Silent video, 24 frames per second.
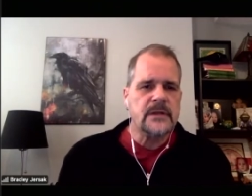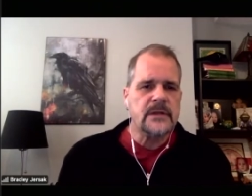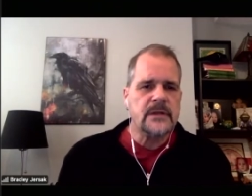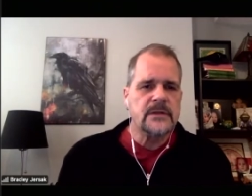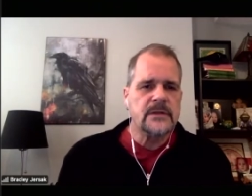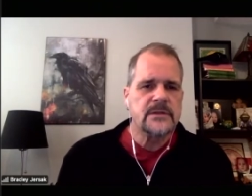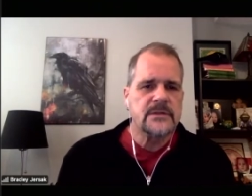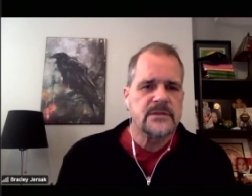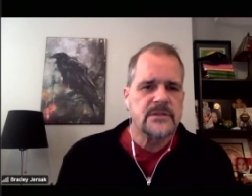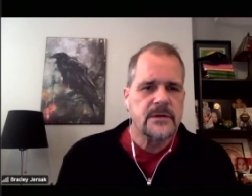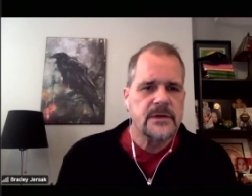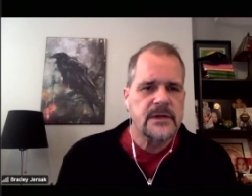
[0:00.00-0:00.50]

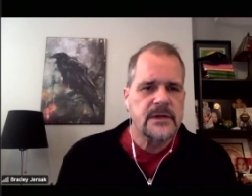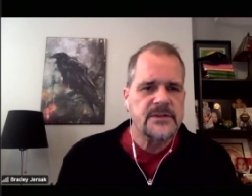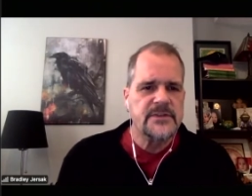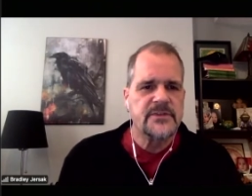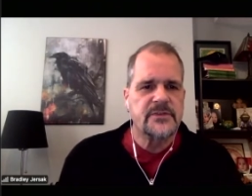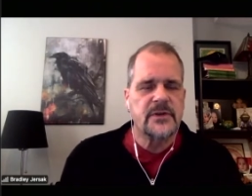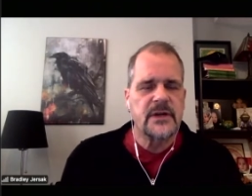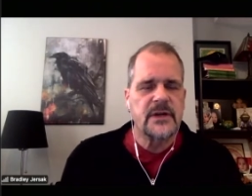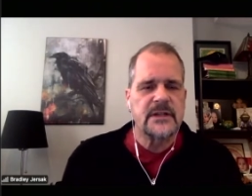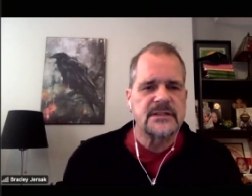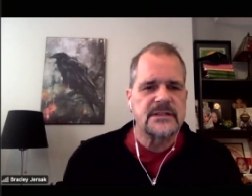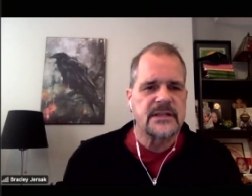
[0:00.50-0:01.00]
So in his
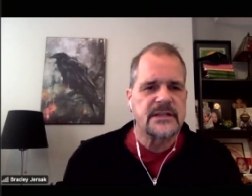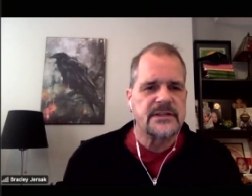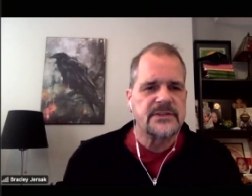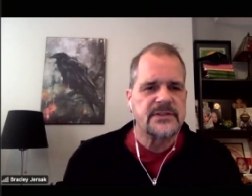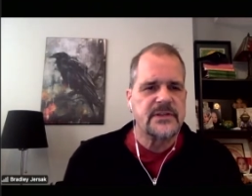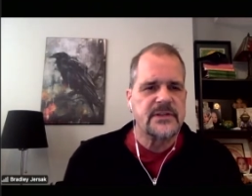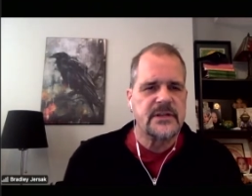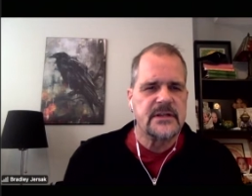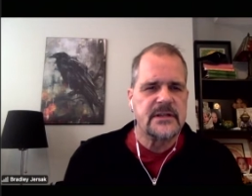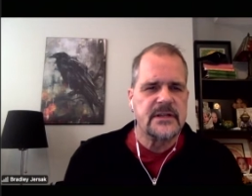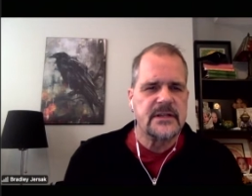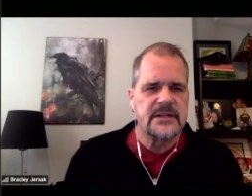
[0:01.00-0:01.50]

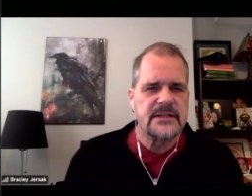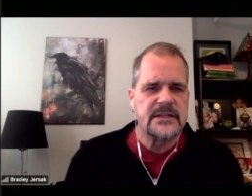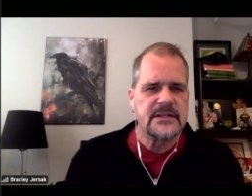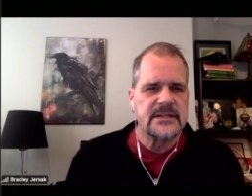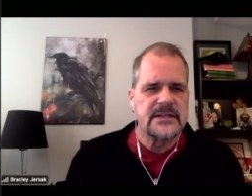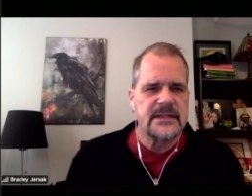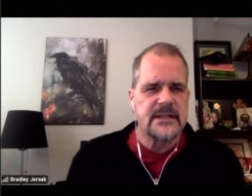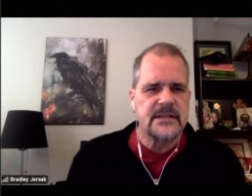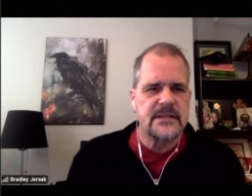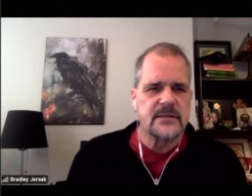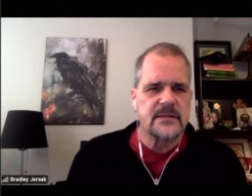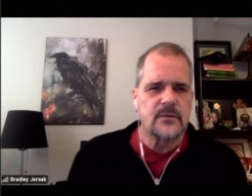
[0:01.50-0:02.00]
translation, he
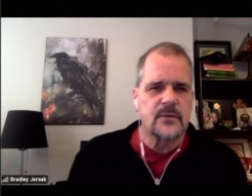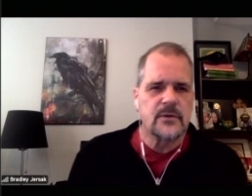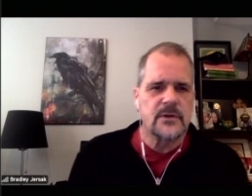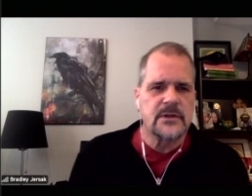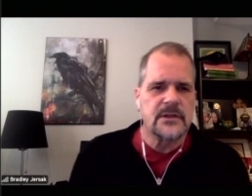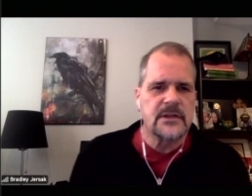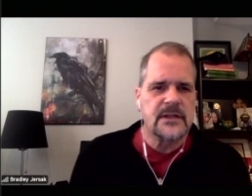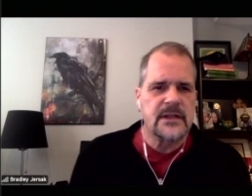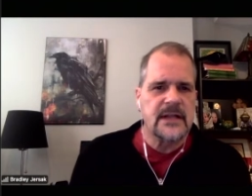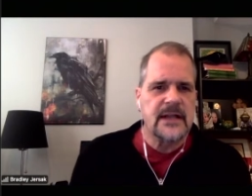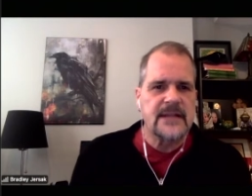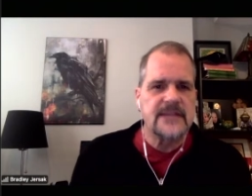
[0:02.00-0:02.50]
says, the word
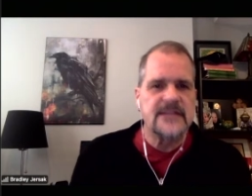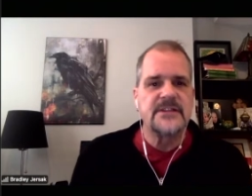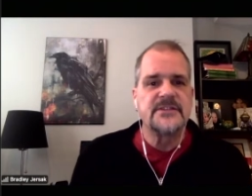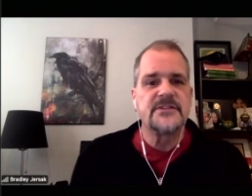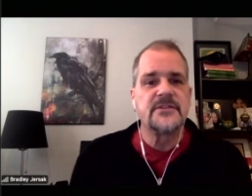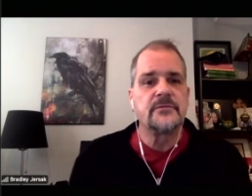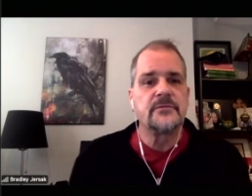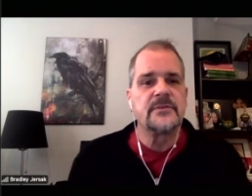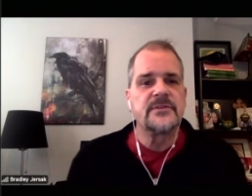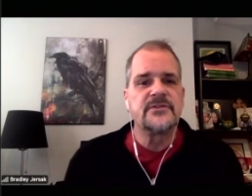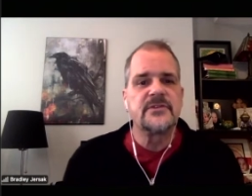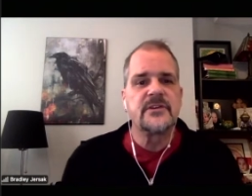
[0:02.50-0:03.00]
kalassis
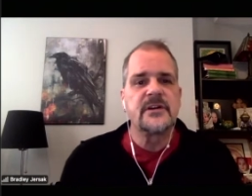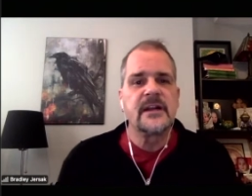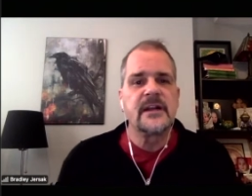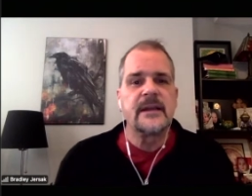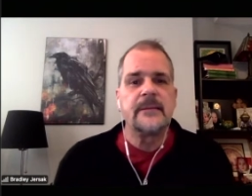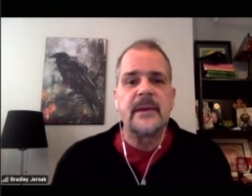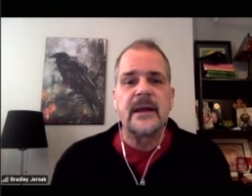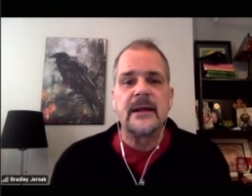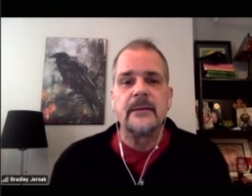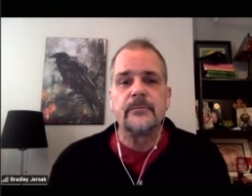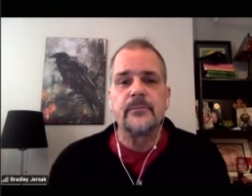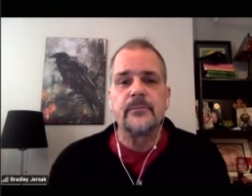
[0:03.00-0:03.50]
originally
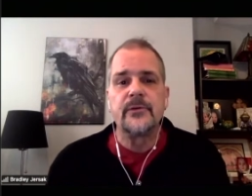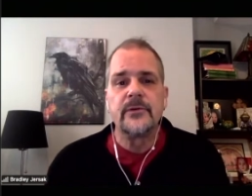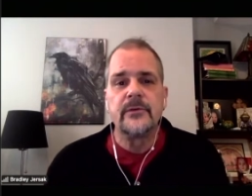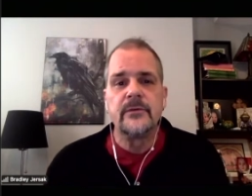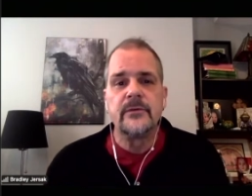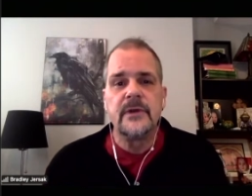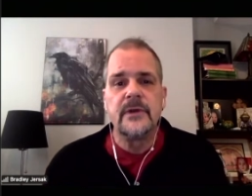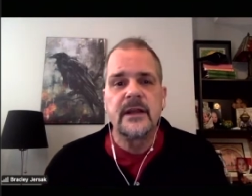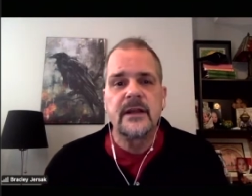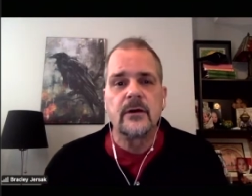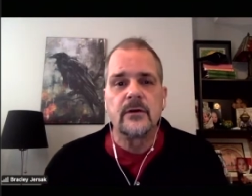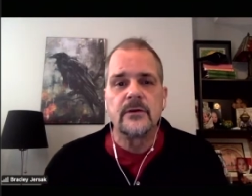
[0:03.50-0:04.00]
meant
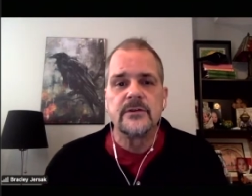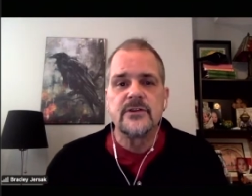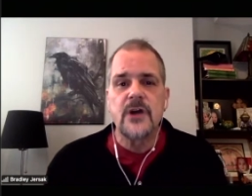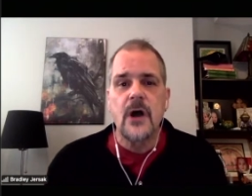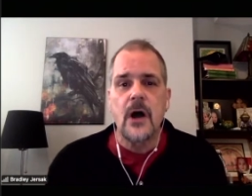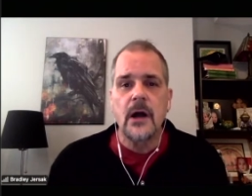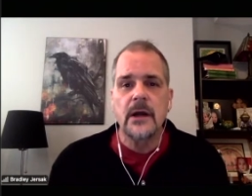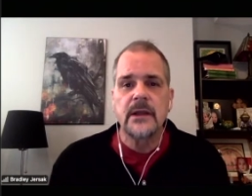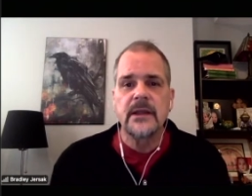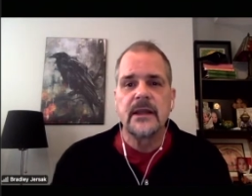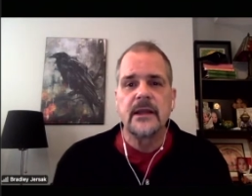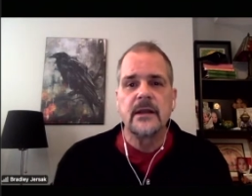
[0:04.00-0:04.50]
pruning or
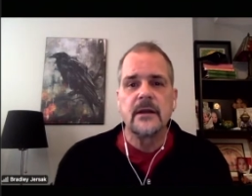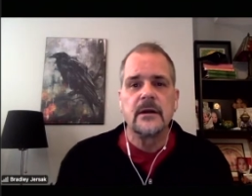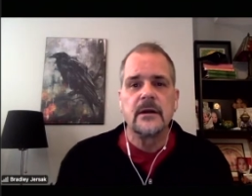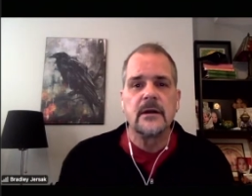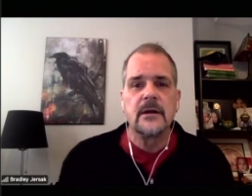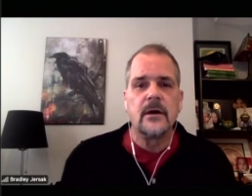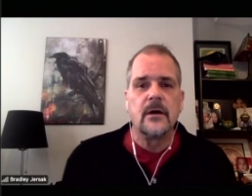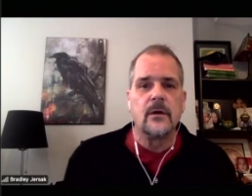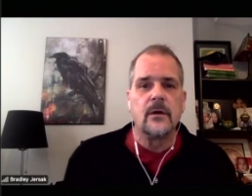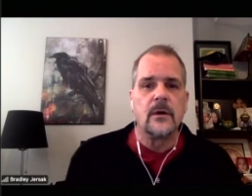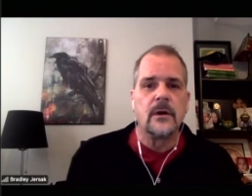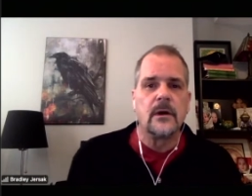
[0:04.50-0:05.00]
docking
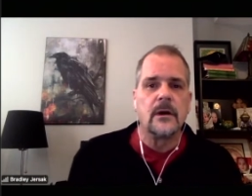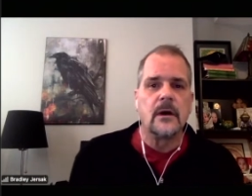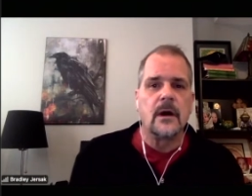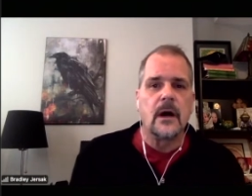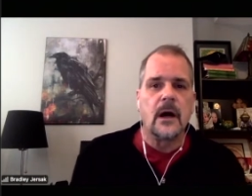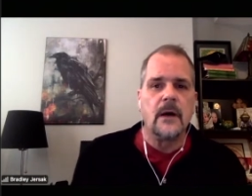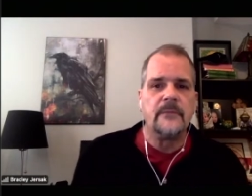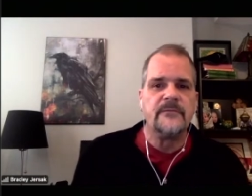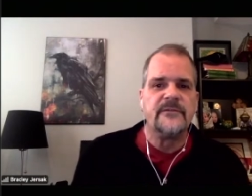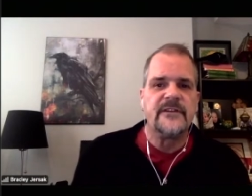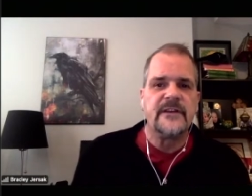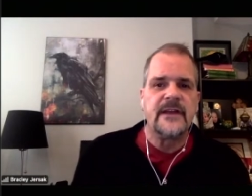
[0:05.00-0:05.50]
or
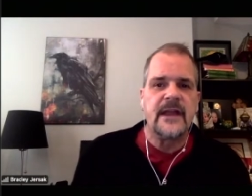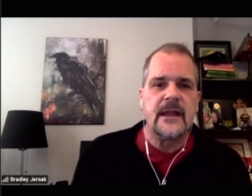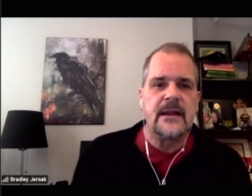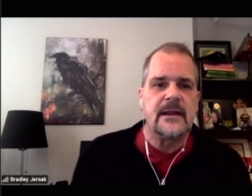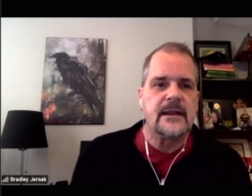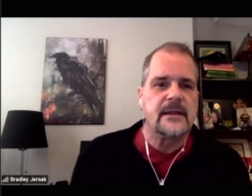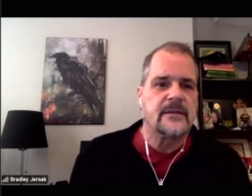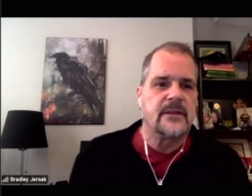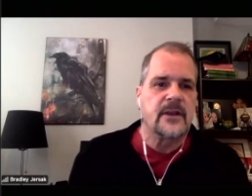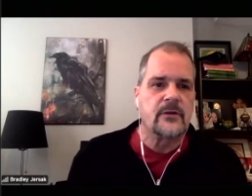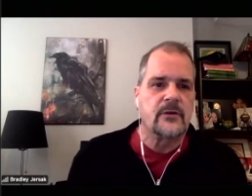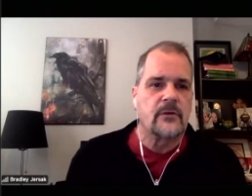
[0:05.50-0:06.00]

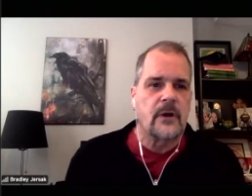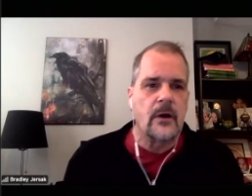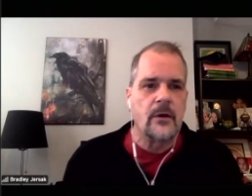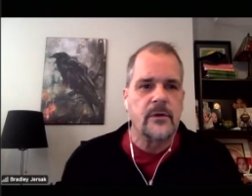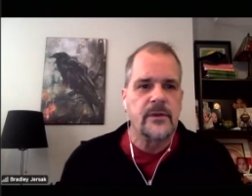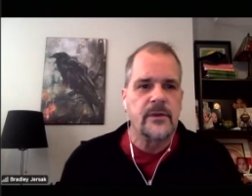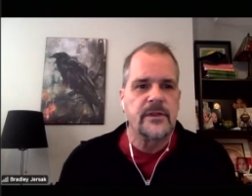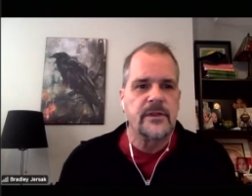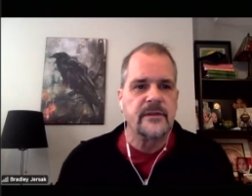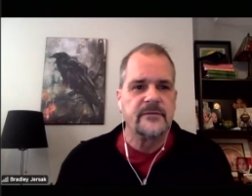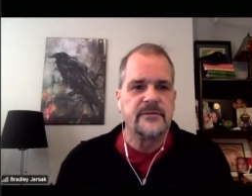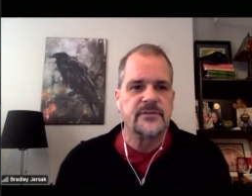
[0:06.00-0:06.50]
obviating the
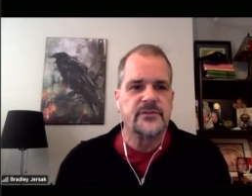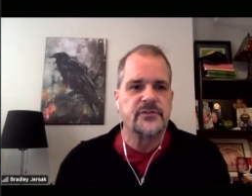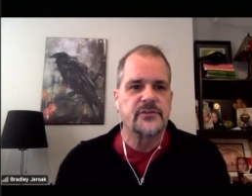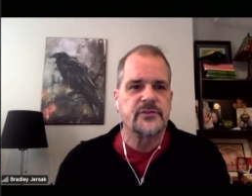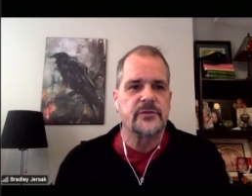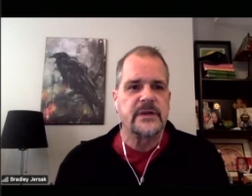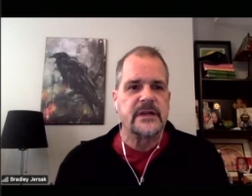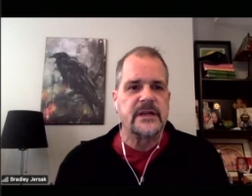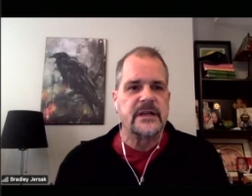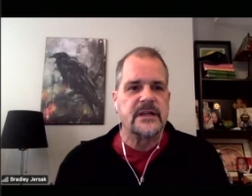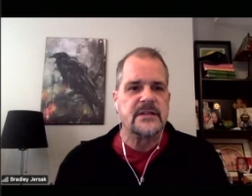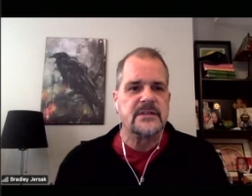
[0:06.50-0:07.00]
growth of
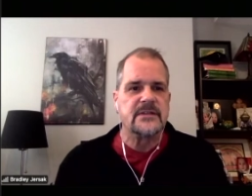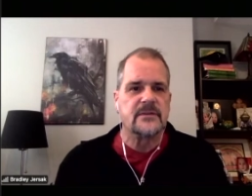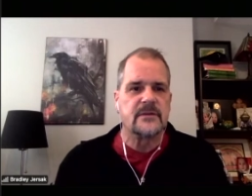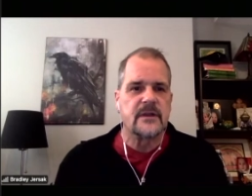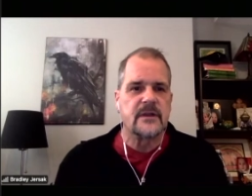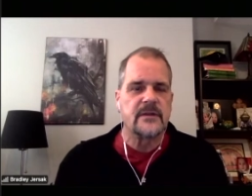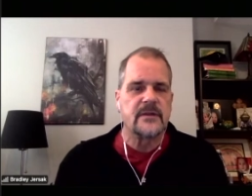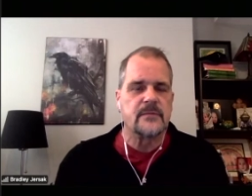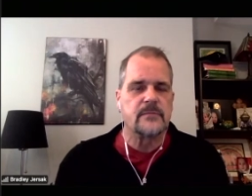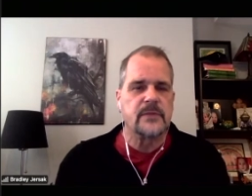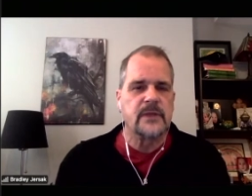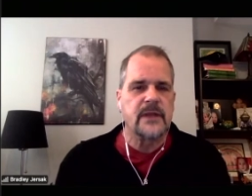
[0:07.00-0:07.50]
trees or
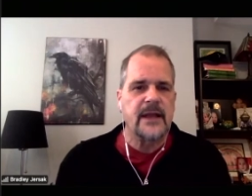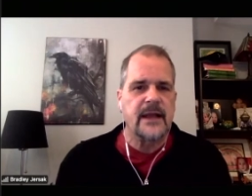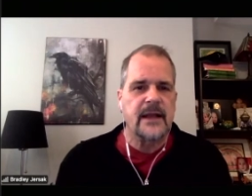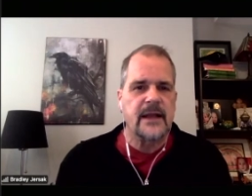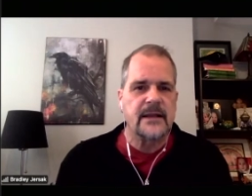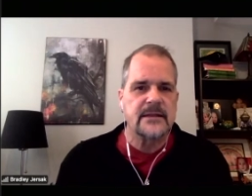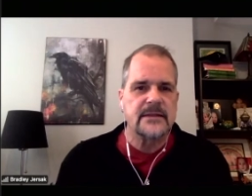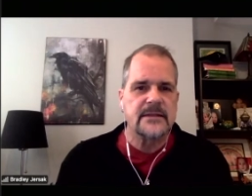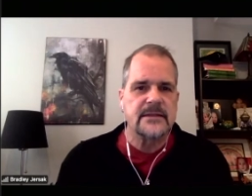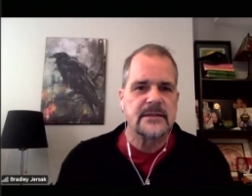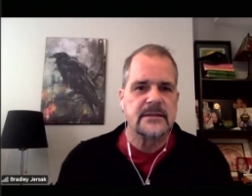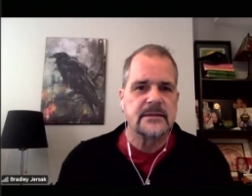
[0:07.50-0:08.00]
other
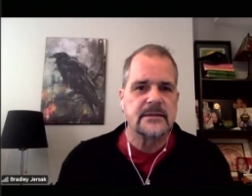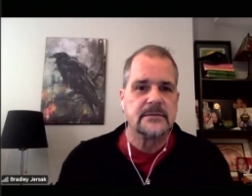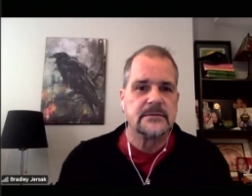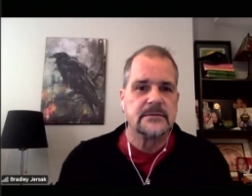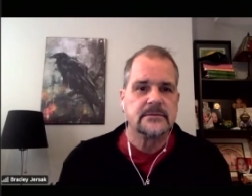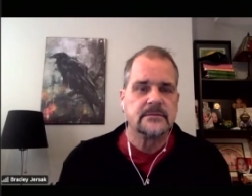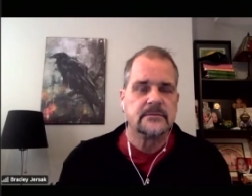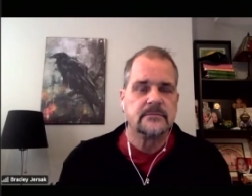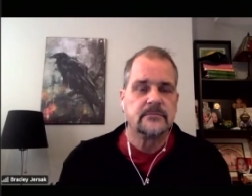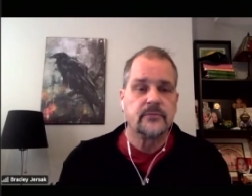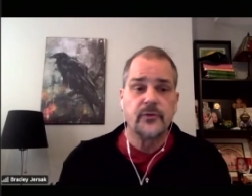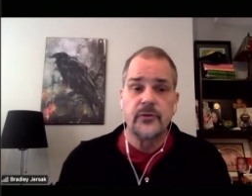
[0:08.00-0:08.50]
plants.
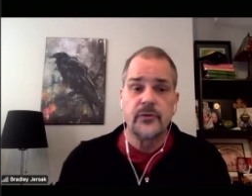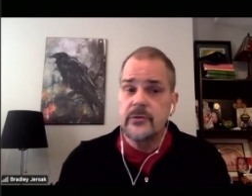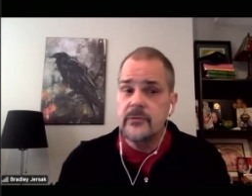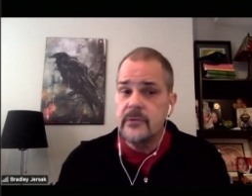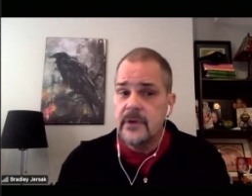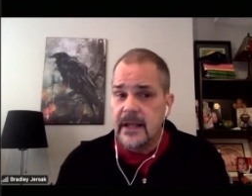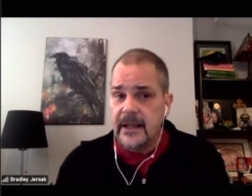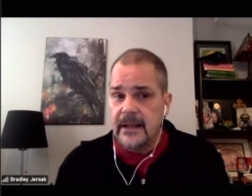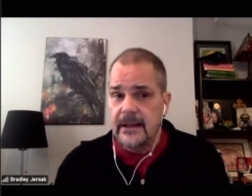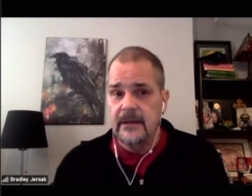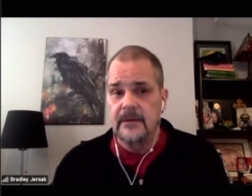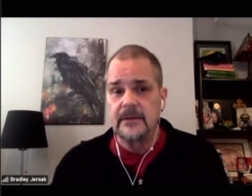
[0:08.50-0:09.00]

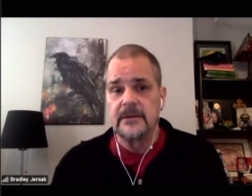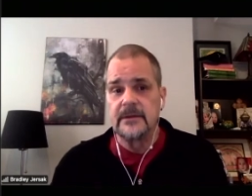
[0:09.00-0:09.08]
Pruning.